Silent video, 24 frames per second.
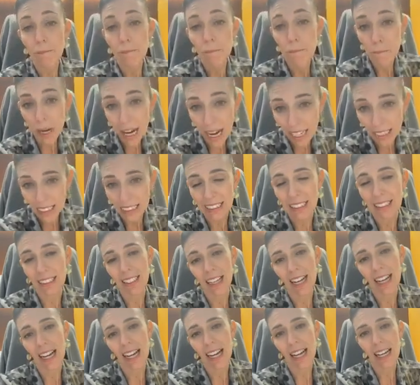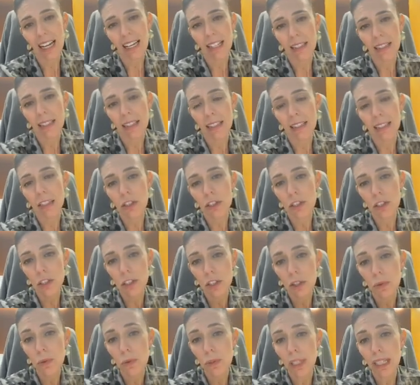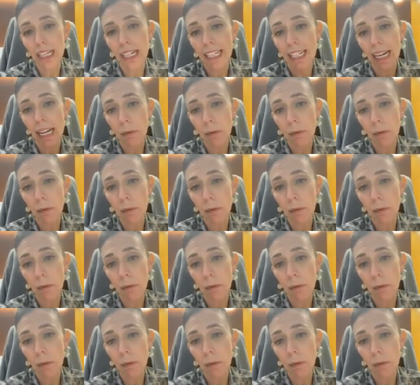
But children and